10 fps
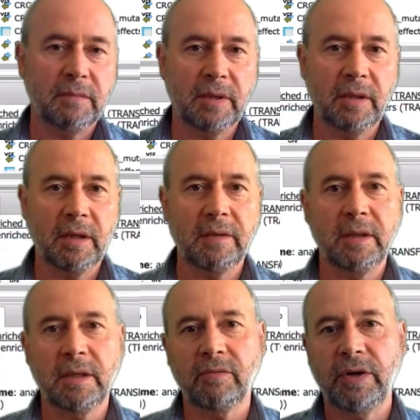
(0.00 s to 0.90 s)

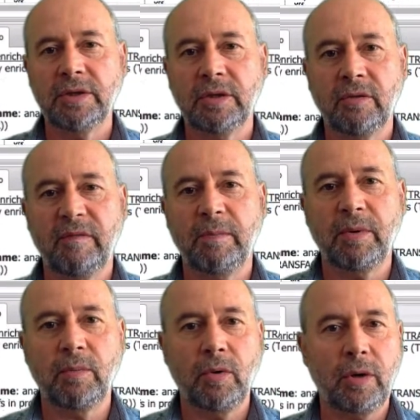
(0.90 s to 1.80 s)
the region of the
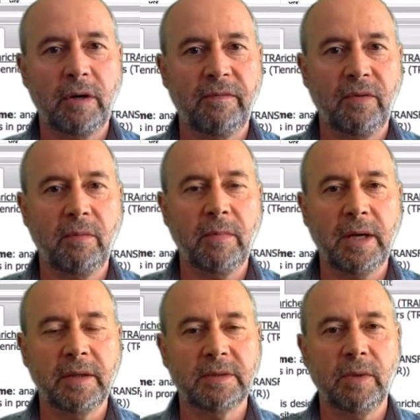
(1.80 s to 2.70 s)
promoter from
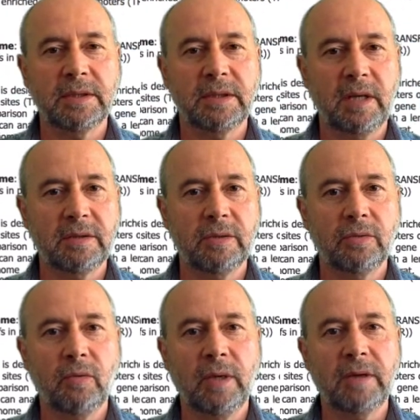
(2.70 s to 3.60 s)
minus 1000
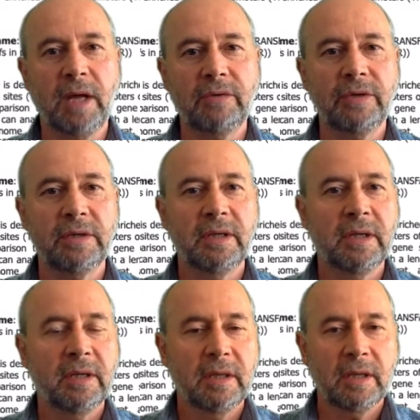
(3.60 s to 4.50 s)
to 100.
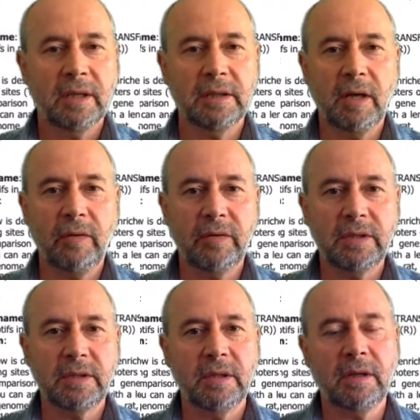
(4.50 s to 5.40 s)
And now you
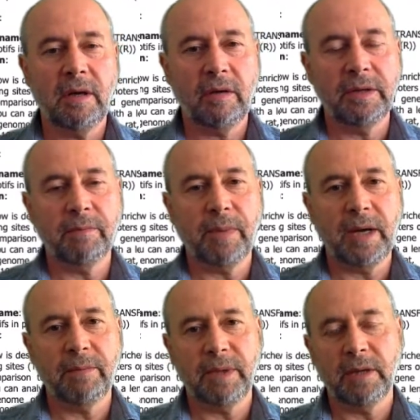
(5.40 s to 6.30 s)
see how the
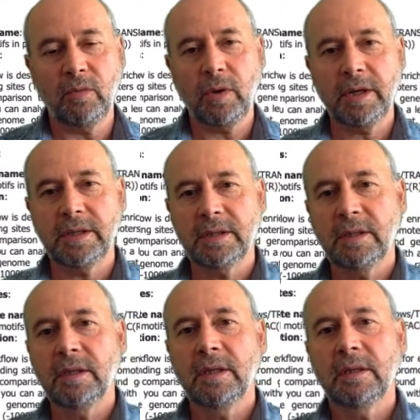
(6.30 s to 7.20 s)
pipeline works.
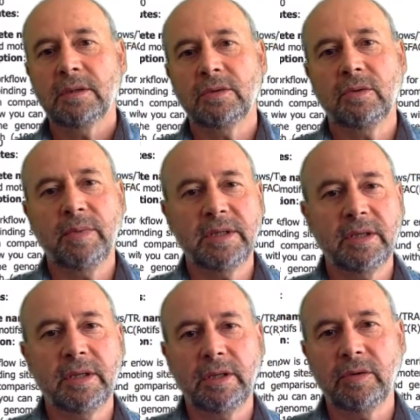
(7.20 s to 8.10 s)
So
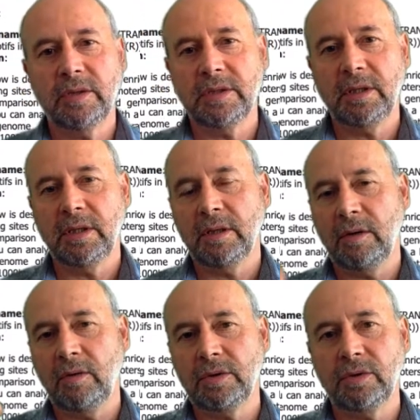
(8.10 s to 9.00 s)
basically you see
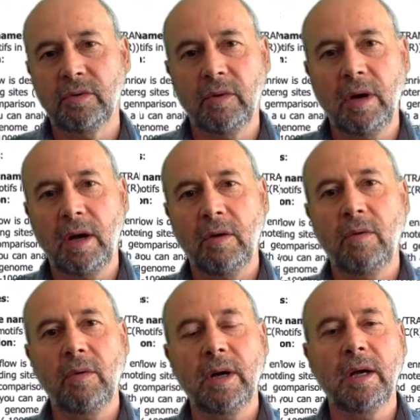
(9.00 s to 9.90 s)
also
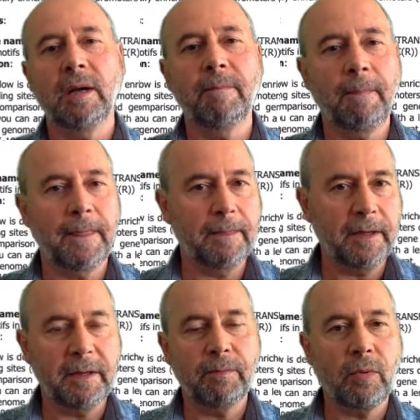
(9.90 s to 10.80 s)
how
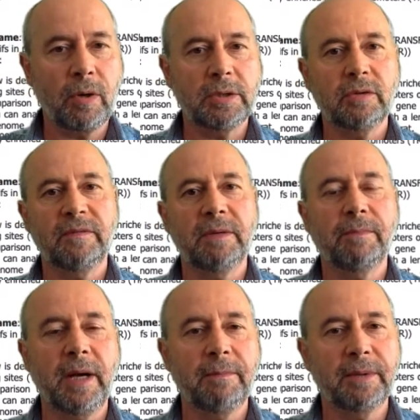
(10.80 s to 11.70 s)
the reports of the
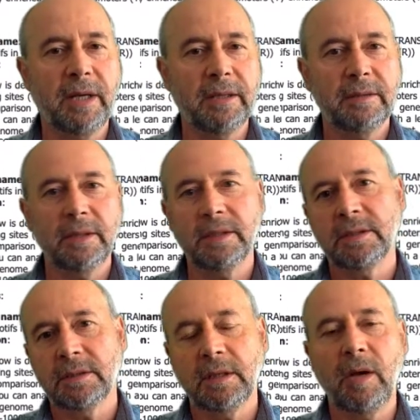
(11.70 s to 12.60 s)
pipeline
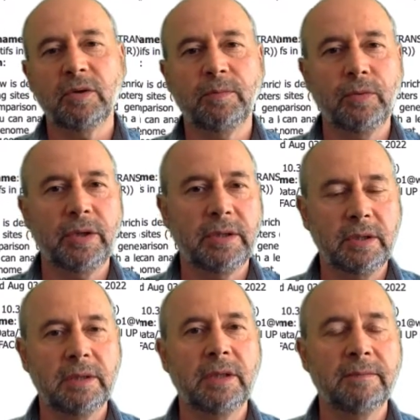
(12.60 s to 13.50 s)
is outputted
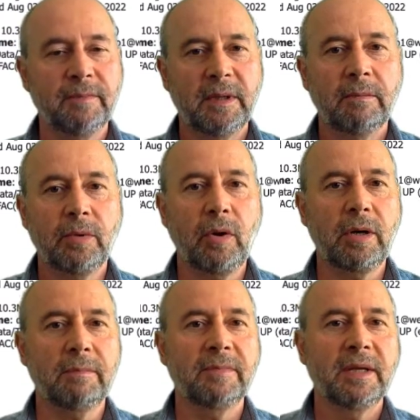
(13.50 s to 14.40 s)
in the
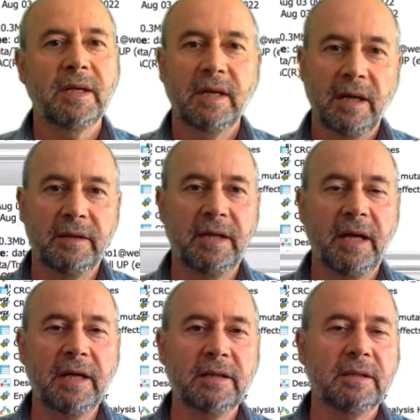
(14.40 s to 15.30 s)
program. At the
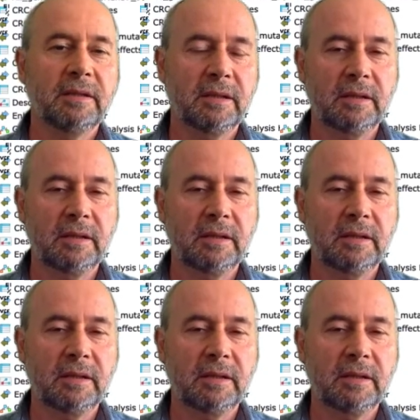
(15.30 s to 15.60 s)
end,